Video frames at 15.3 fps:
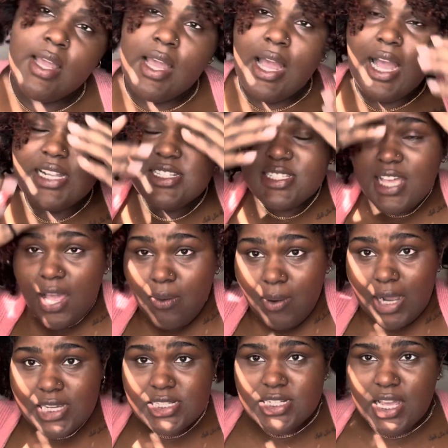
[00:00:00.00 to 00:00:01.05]
I just had
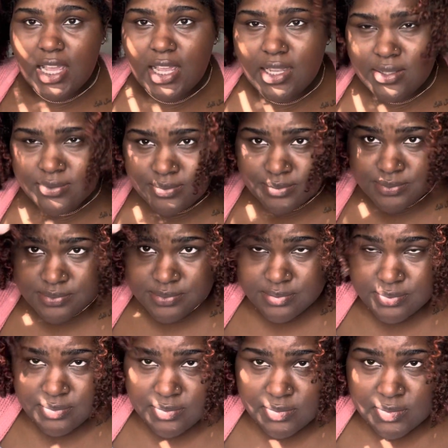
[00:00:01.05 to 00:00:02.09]
wash day
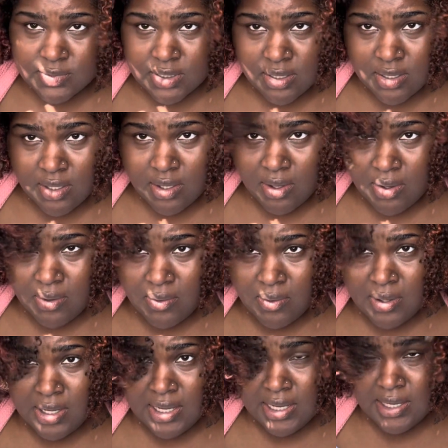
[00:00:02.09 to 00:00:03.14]

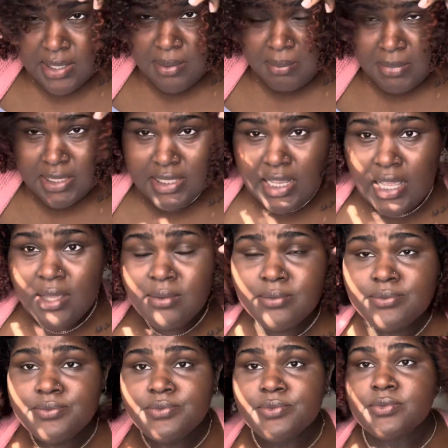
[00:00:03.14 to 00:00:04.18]
on Monday.
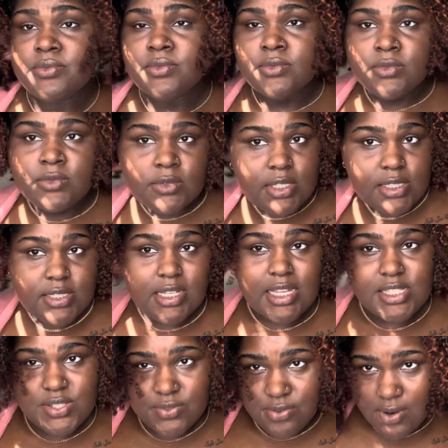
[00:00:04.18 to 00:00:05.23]
And today
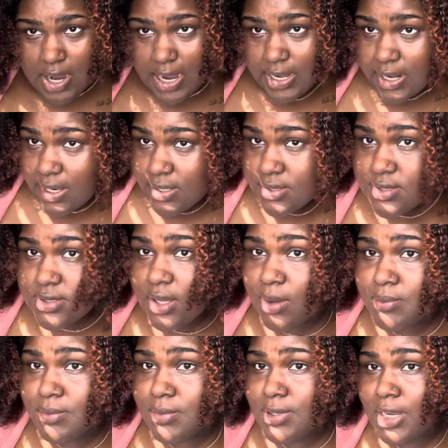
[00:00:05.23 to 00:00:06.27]
is Friday, so
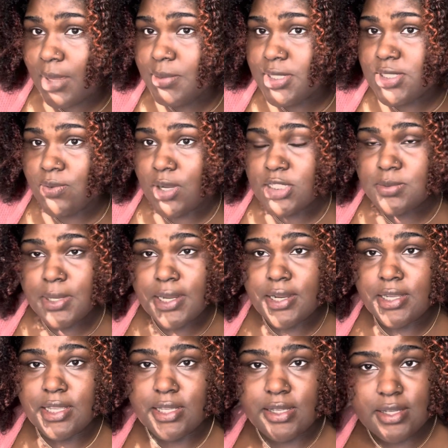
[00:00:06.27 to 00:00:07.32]
I'm not about to wash my hair
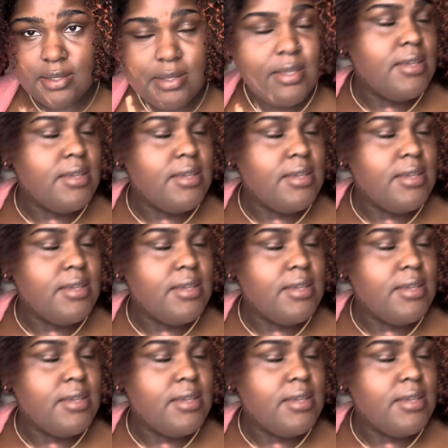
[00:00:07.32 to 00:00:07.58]
again.